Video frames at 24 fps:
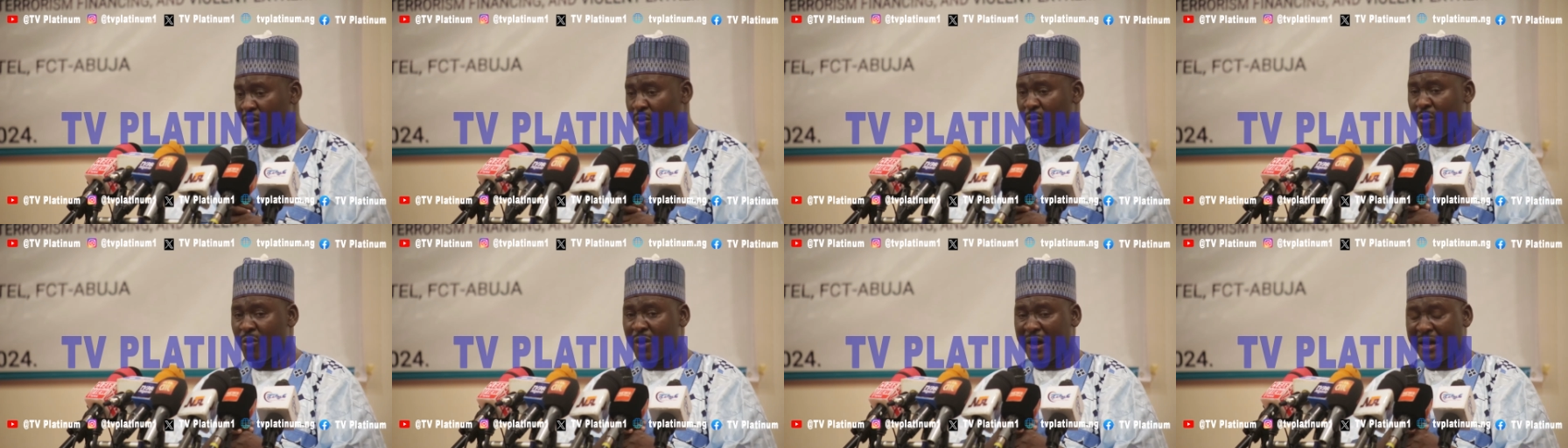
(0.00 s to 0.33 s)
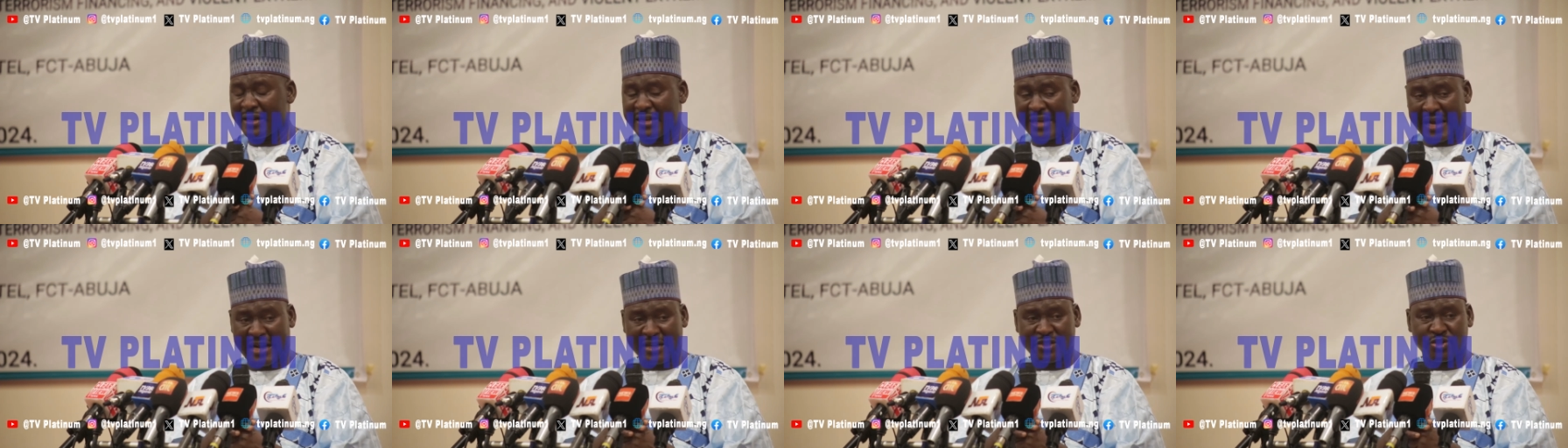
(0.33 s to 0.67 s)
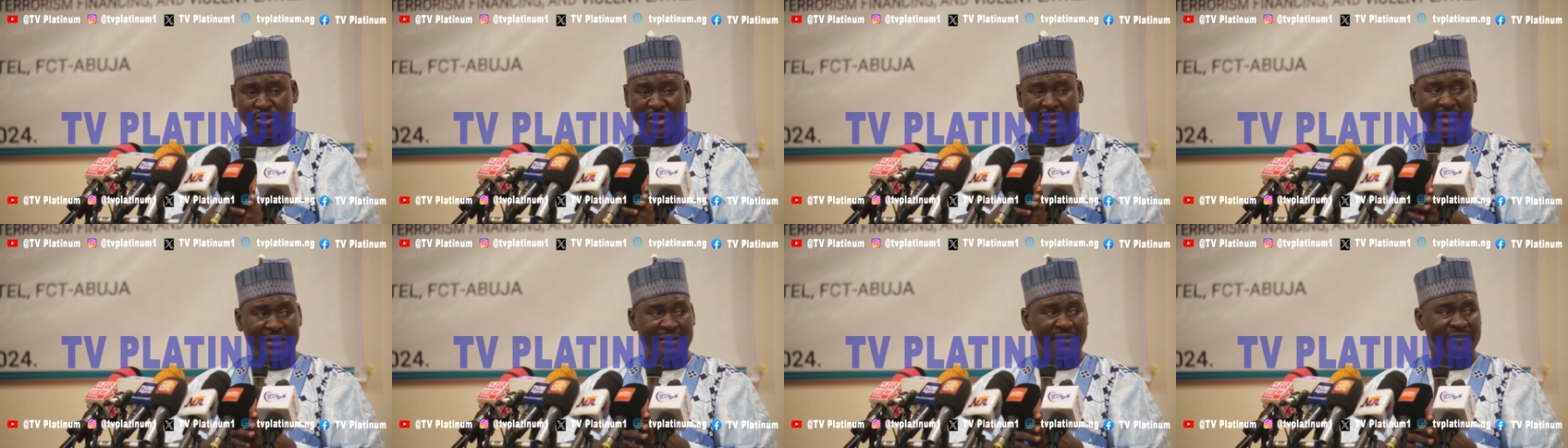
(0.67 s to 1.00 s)
who had
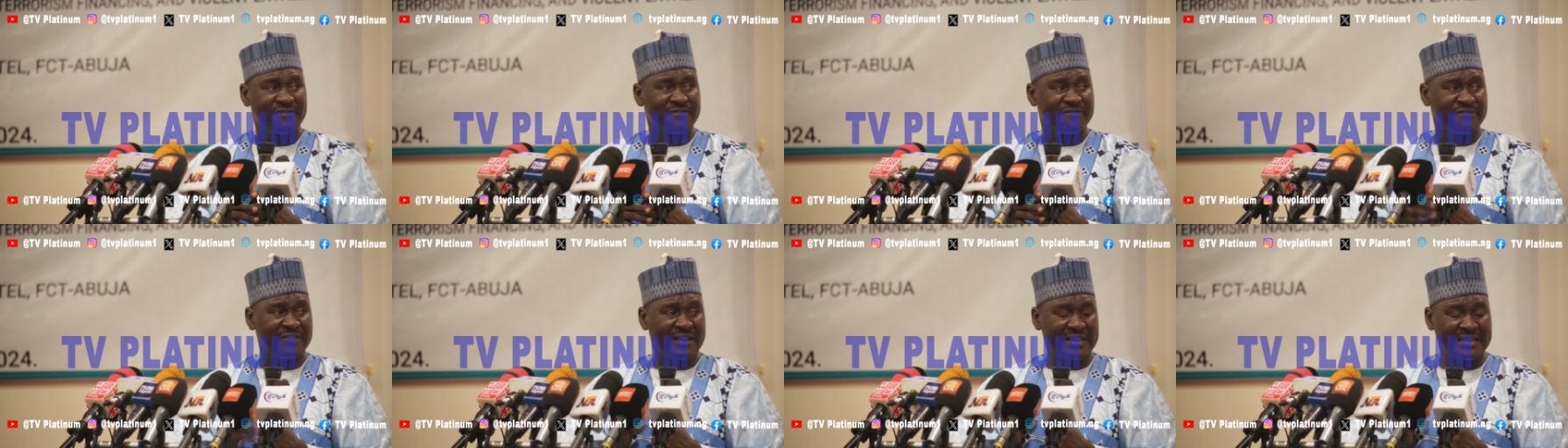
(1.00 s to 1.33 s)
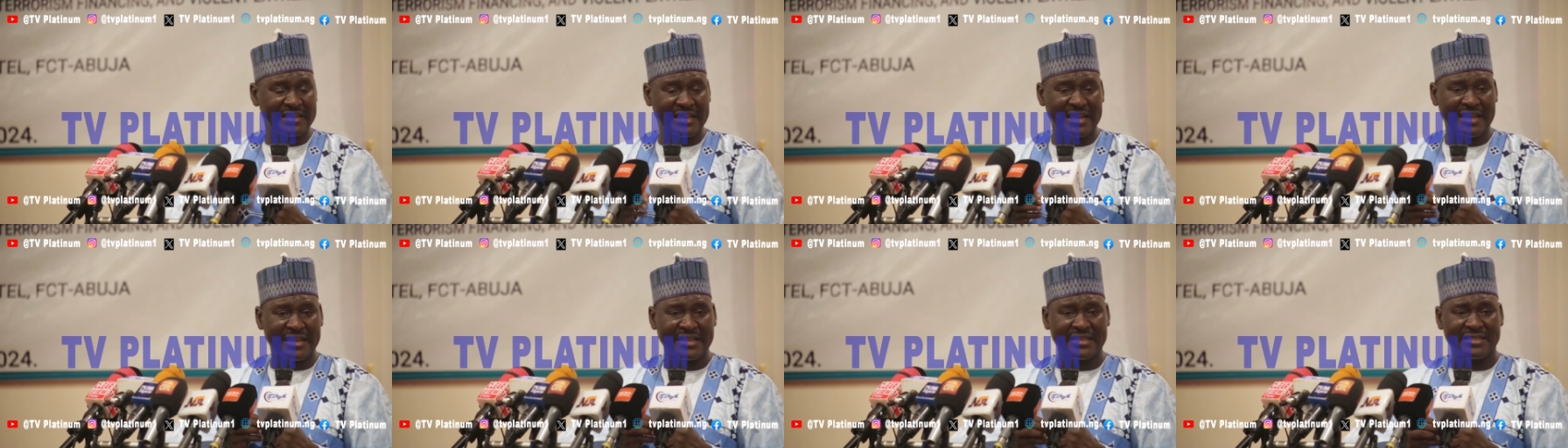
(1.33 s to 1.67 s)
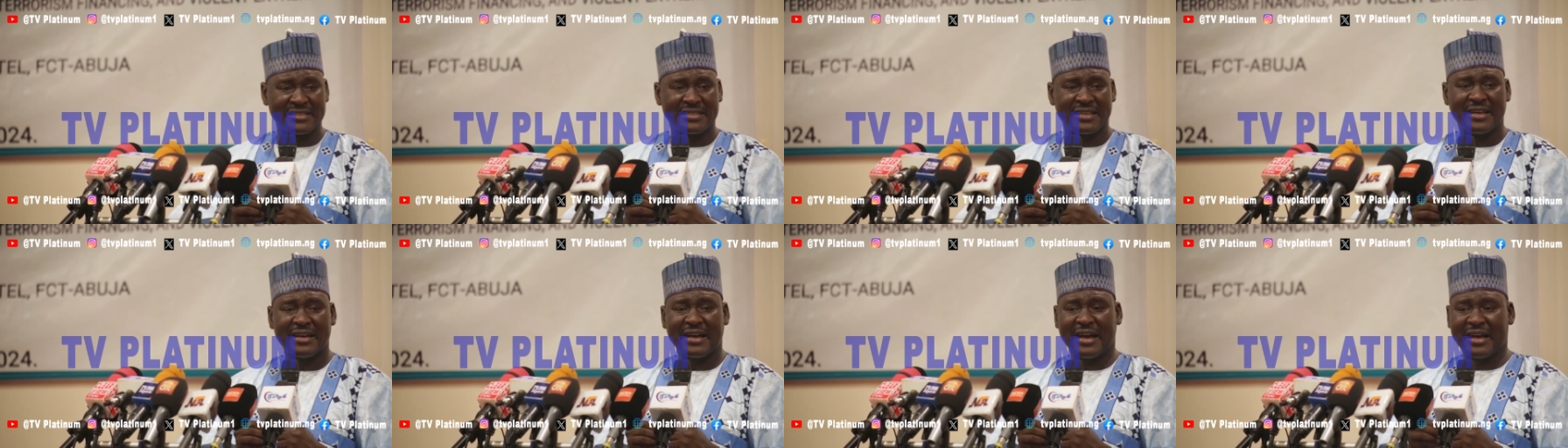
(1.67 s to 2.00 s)
actually
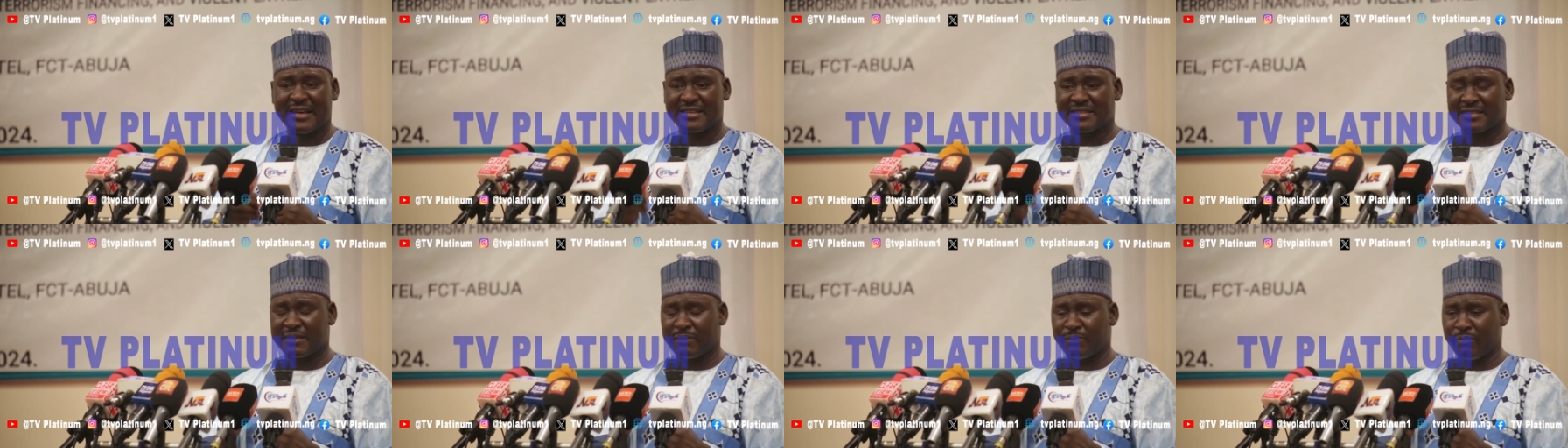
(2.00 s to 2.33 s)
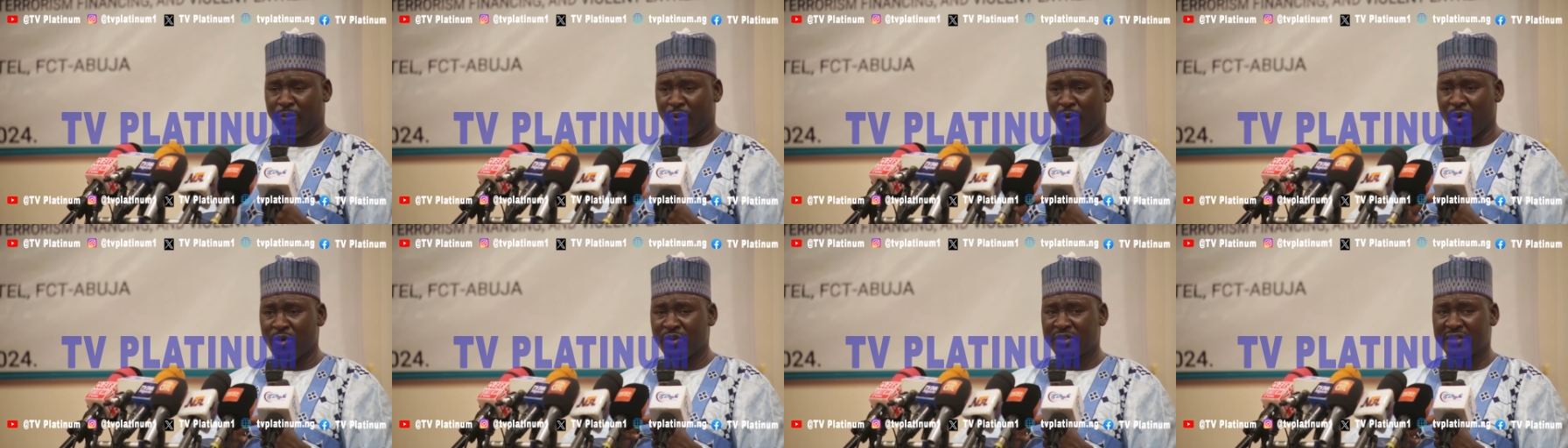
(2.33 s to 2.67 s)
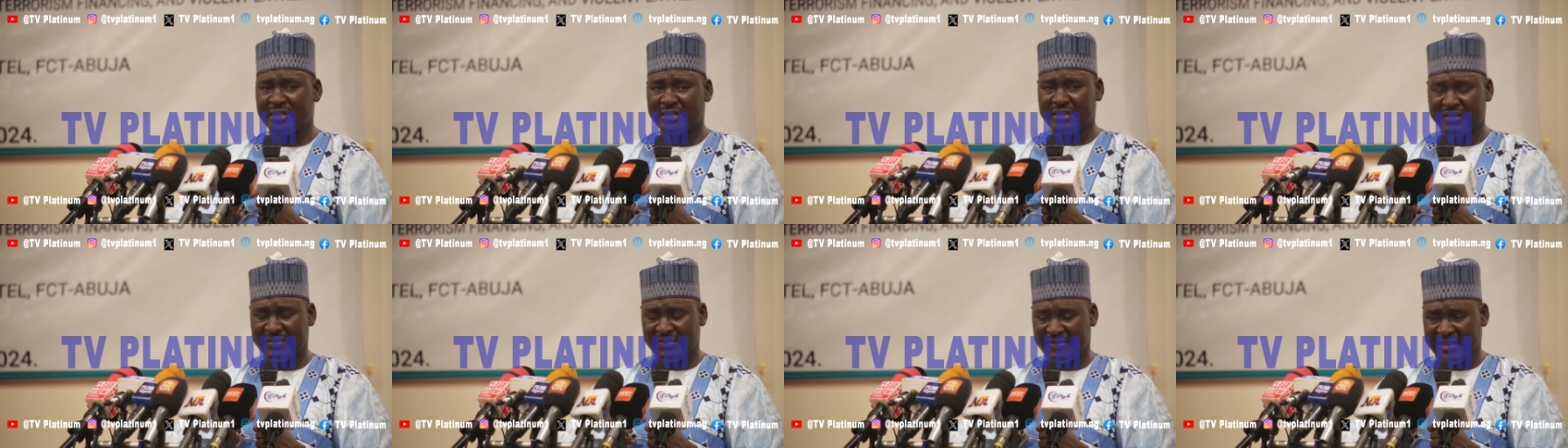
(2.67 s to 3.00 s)
financed and support
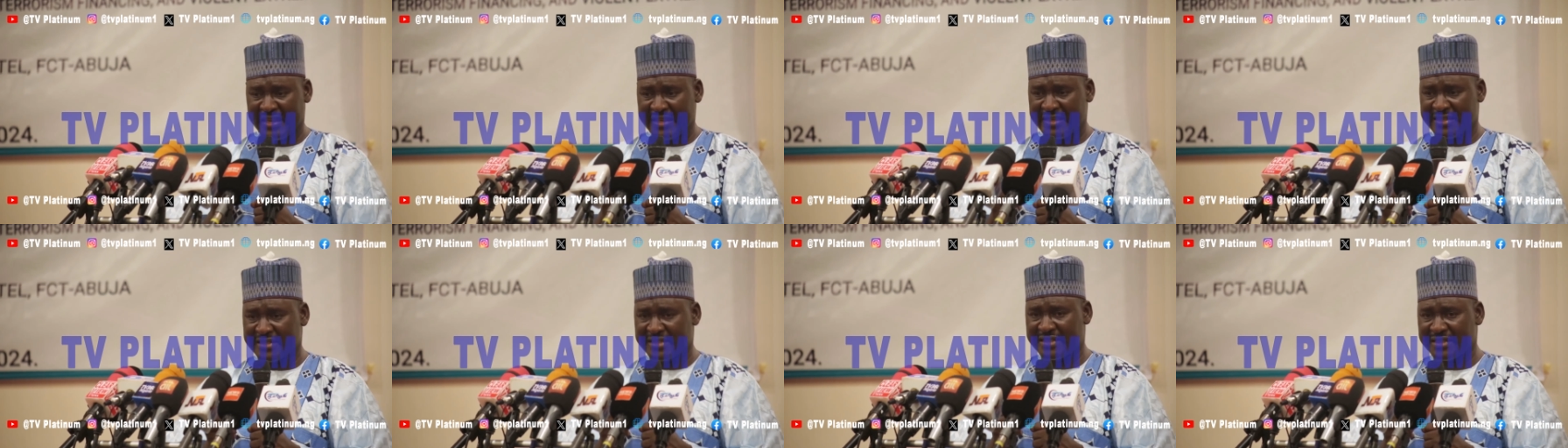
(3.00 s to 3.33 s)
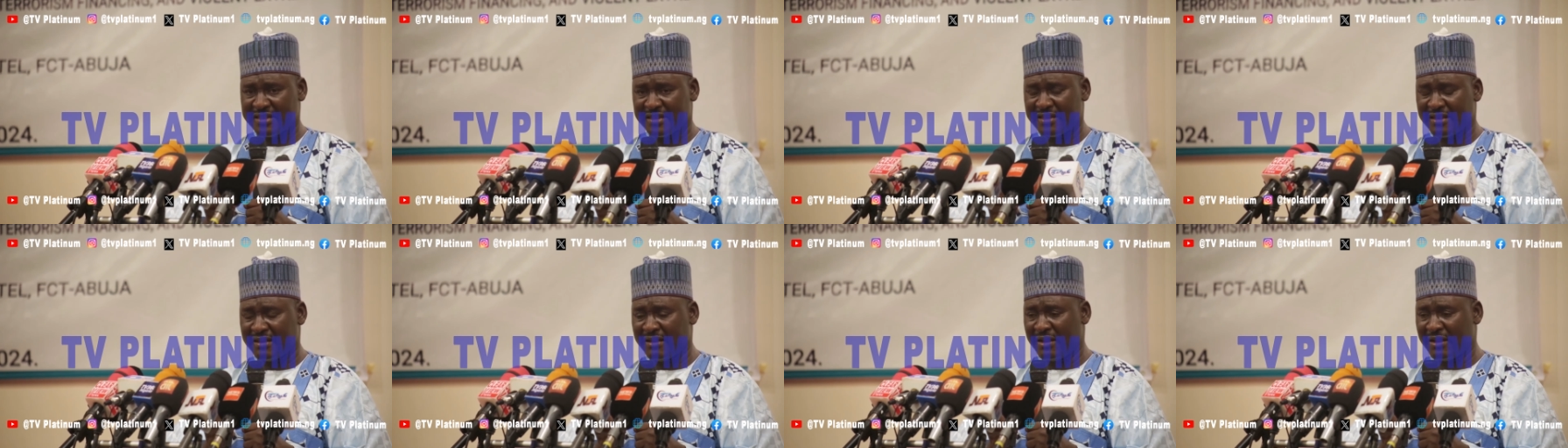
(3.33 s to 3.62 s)
this